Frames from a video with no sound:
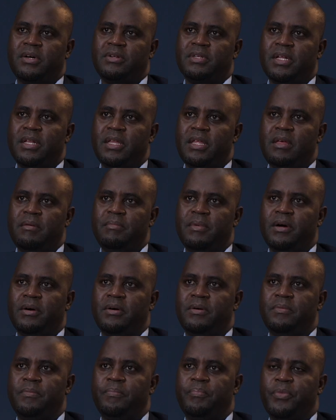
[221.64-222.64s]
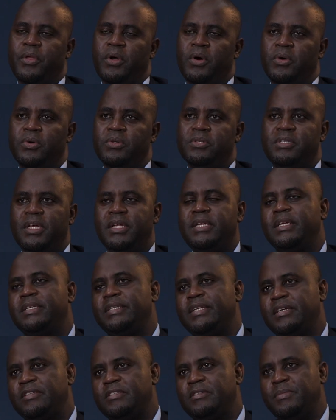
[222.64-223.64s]
out an email or send a
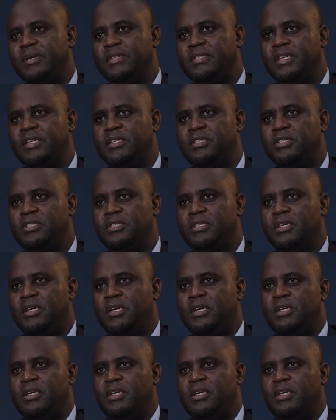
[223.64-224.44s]
text message